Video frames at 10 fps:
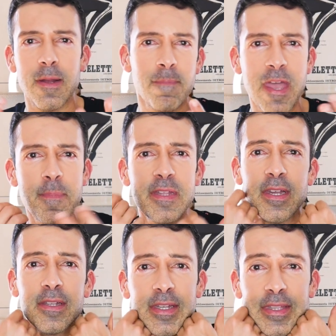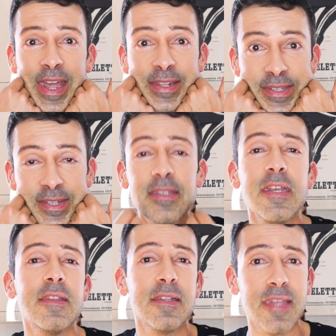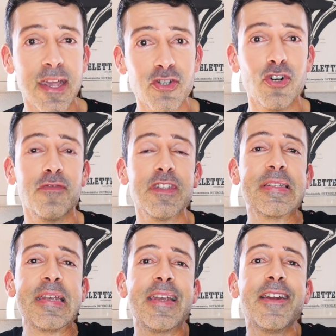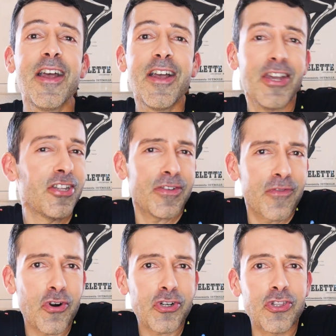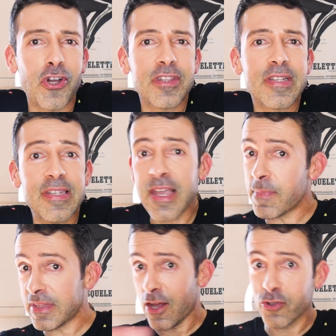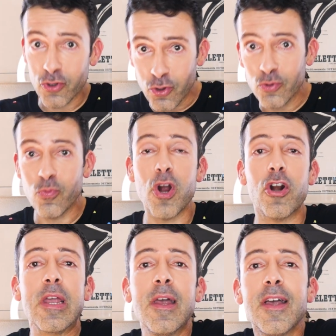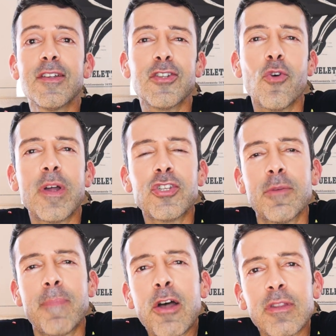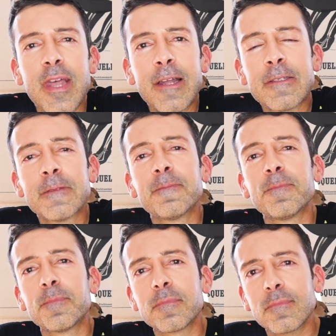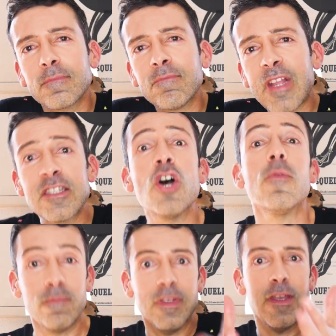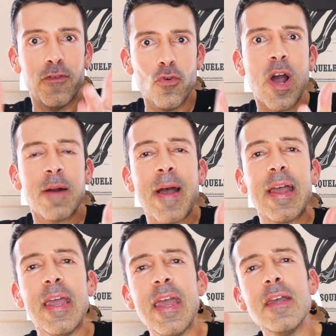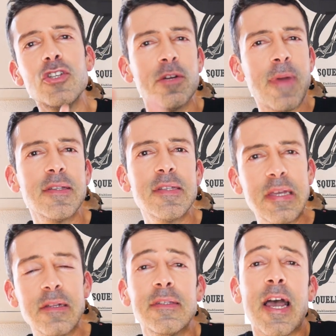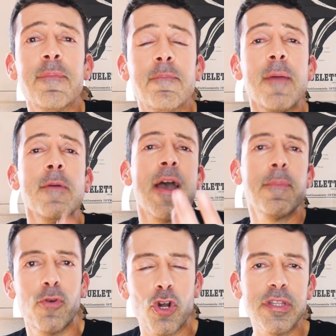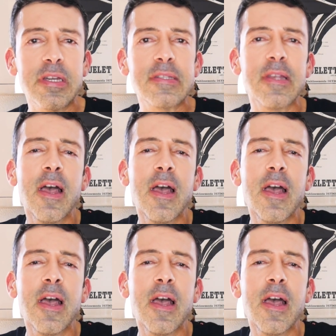maybe the density, the texture of the skin, it's of course not the same, but I also don't worry so much about that. So if you are my age and my skin type, maybe my products